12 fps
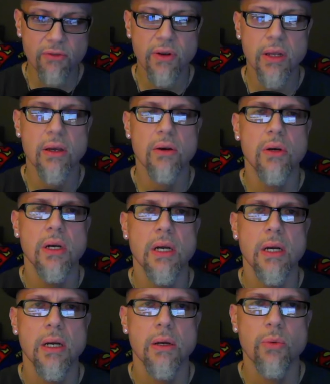video,
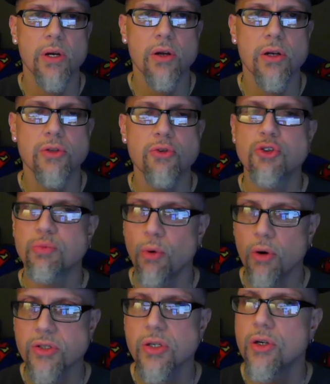we're going to do
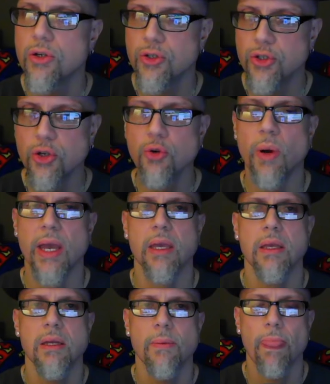sports two way.
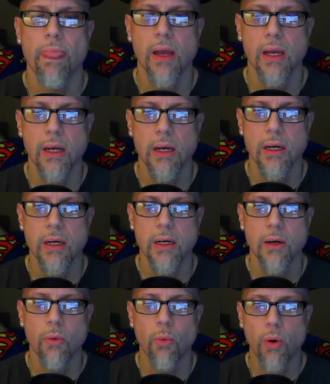
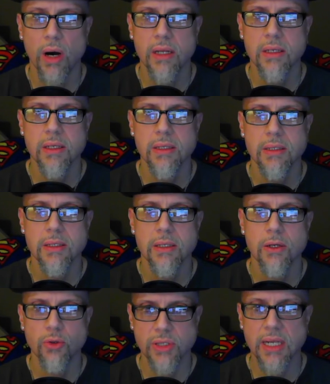One,
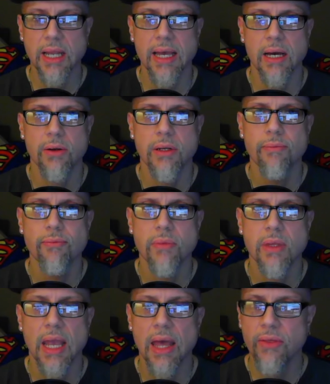who's a clown,
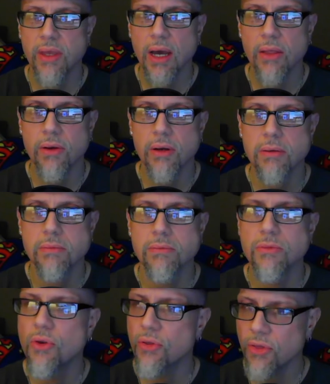and the other,
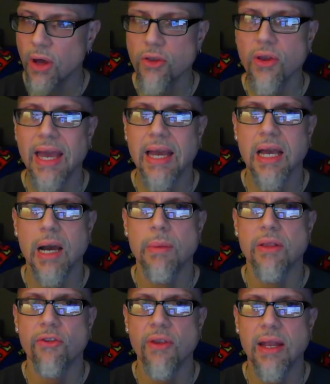you thought you had
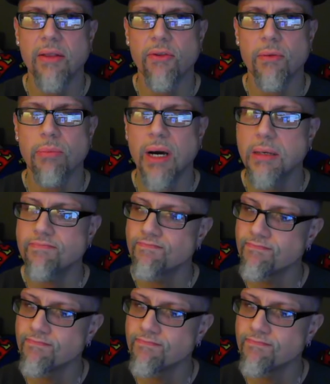common sense, but